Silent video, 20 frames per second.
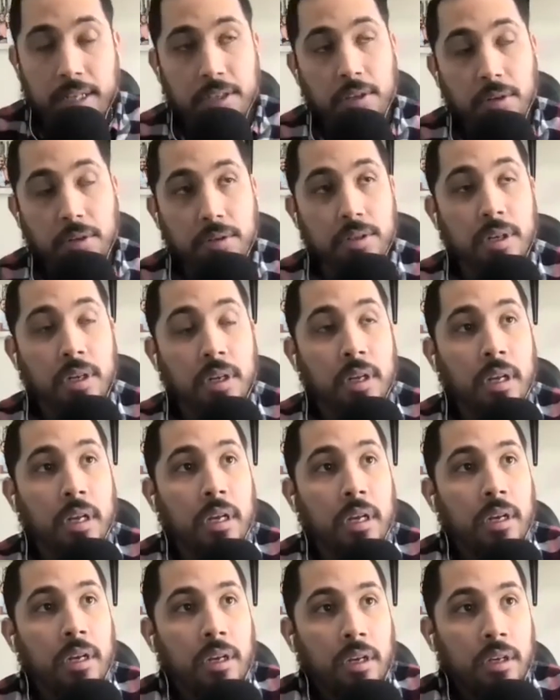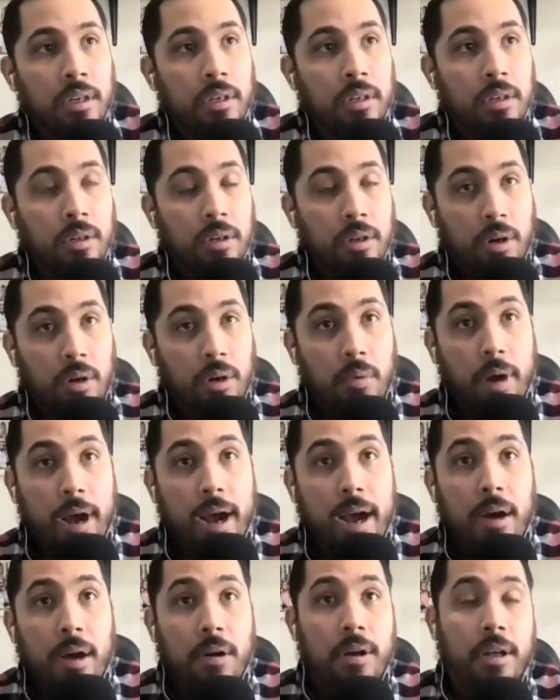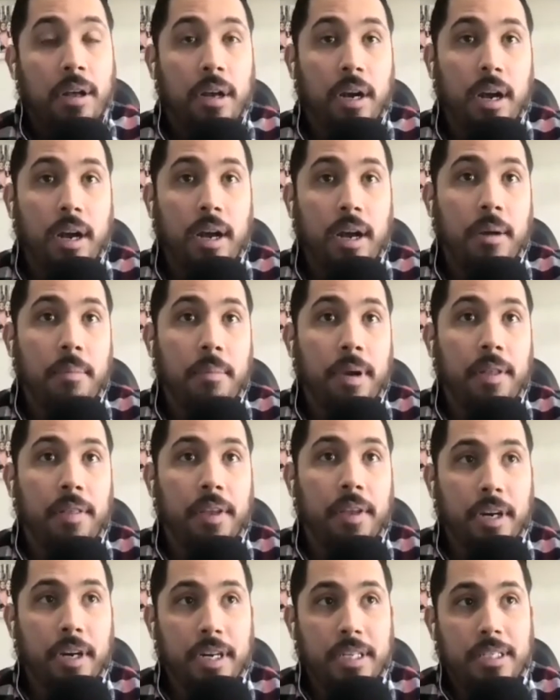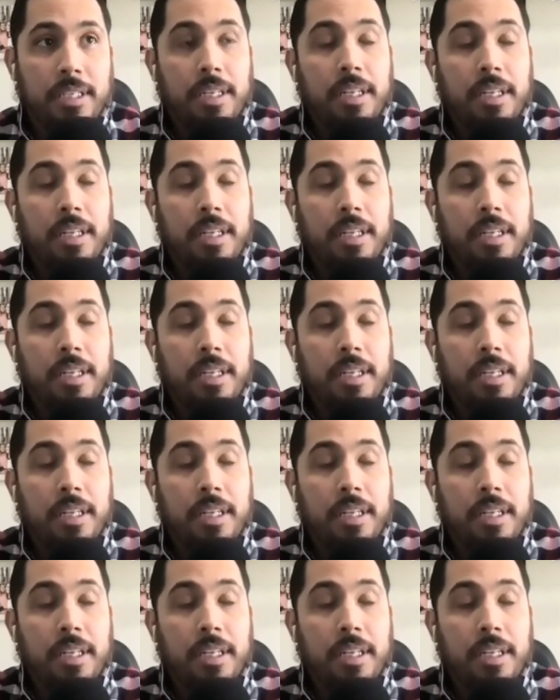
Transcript: huge. Wow, um, there is a